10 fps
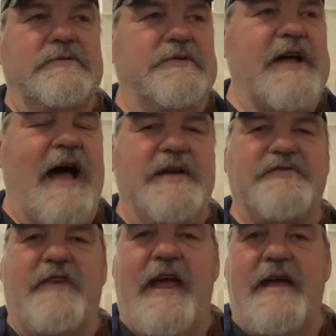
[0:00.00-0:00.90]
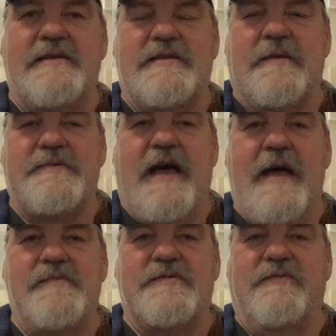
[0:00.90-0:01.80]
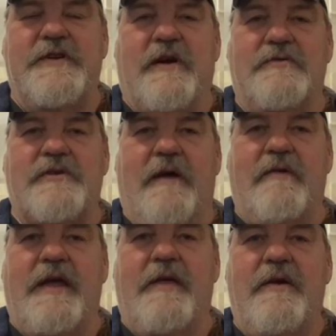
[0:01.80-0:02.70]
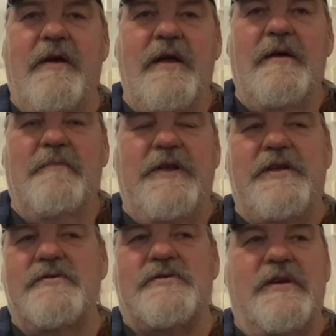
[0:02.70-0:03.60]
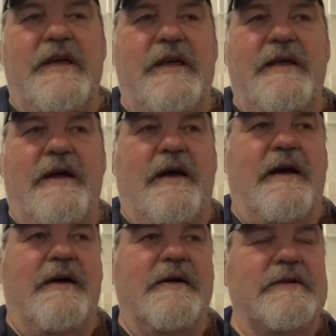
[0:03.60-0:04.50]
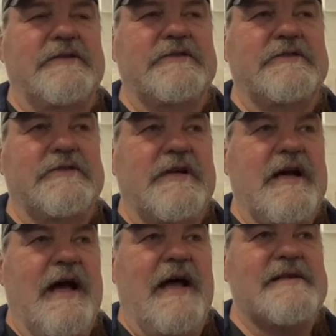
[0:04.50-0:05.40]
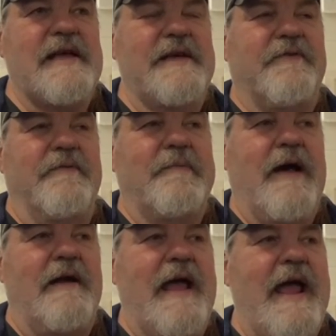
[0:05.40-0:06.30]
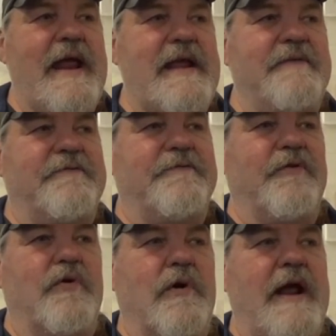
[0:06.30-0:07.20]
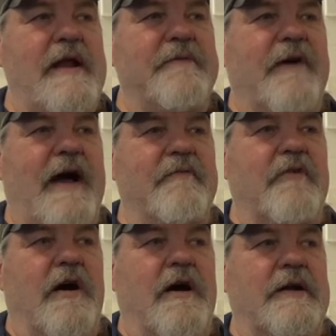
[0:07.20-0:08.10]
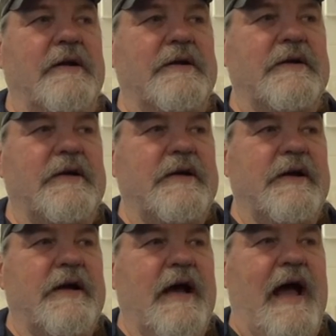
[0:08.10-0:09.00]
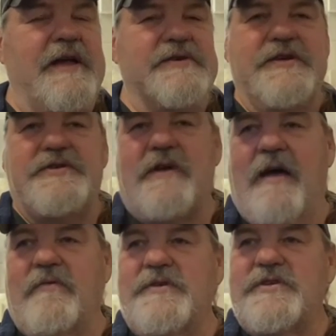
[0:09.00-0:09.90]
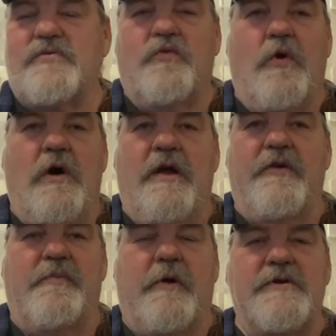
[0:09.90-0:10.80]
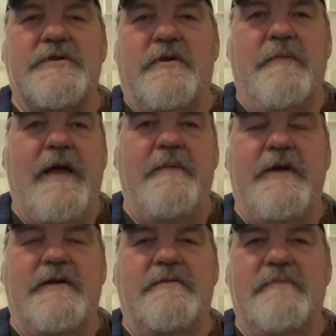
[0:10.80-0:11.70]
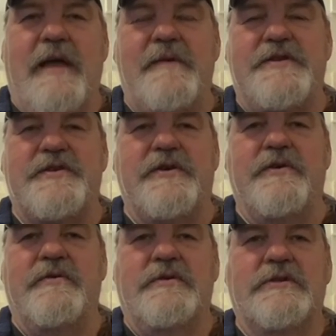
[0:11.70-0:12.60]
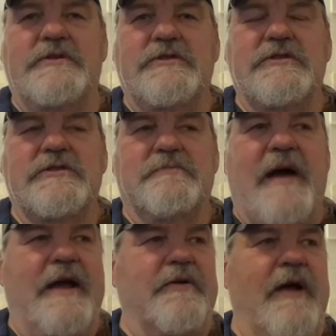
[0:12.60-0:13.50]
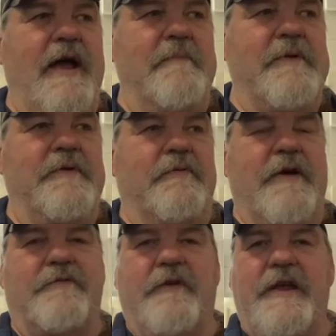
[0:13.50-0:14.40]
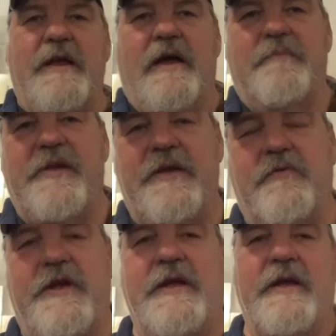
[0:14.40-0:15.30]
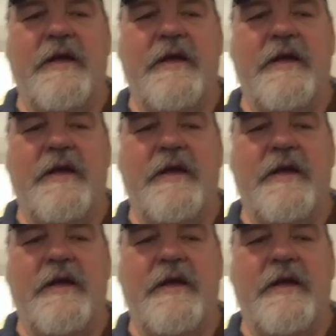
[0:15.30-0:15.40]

Dodge vans sometimes we don't travel together, but usually uh, I'd say from about 84, 85 on, I usually travel with just one other person or maybe maybe two. Mike Graham and the referee uh, Pee Wee.